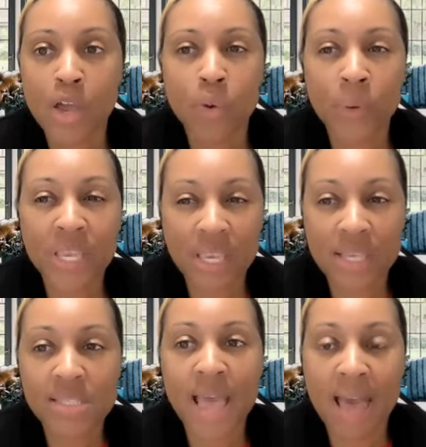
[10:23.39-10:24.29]
We
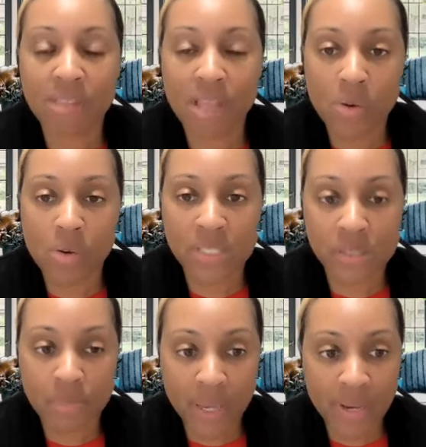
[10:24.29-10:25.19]
get to have the Holy
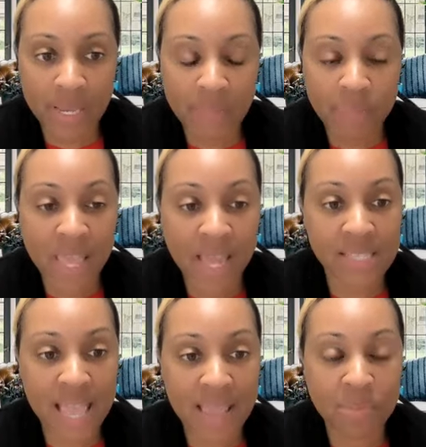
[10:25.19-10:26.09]
Spirit that is
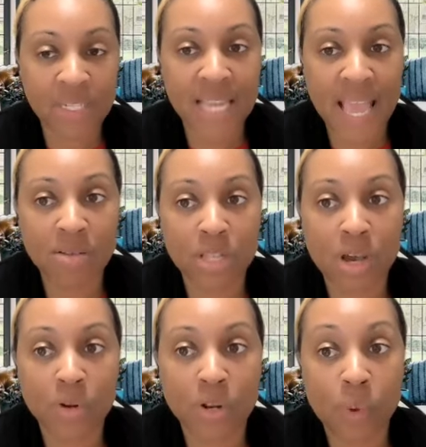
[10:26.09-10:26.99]
able to
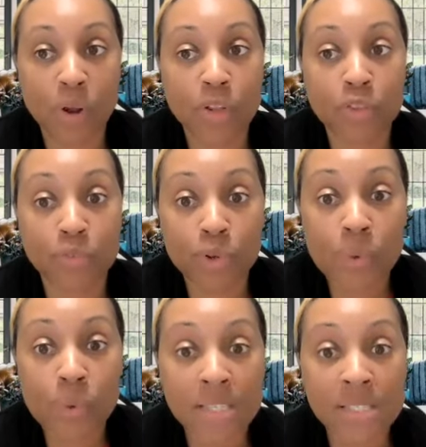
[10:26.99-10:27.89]
download and work through
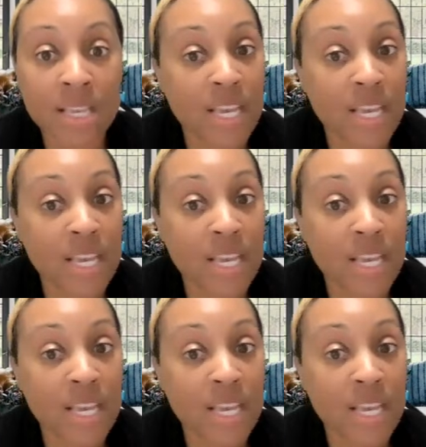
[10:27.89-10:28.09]
us